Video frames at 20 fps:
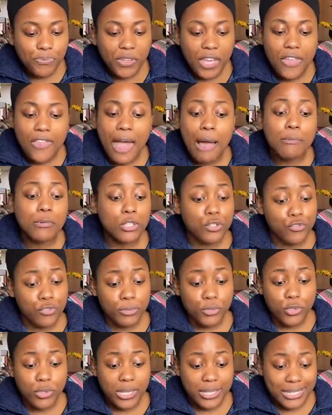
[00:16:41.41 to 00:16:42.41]
That one's from
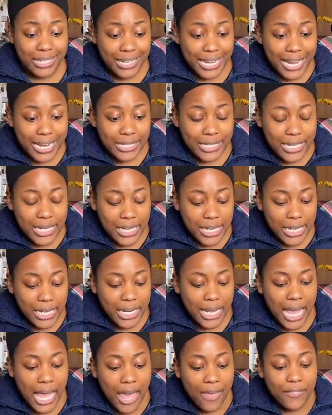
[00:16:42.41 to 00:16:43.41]

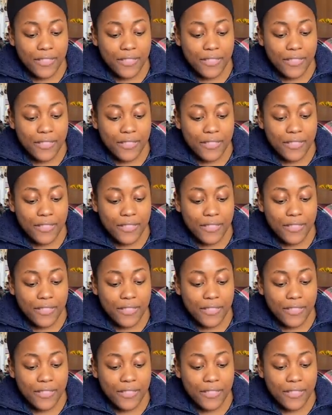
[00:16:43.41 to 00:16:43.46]
2019.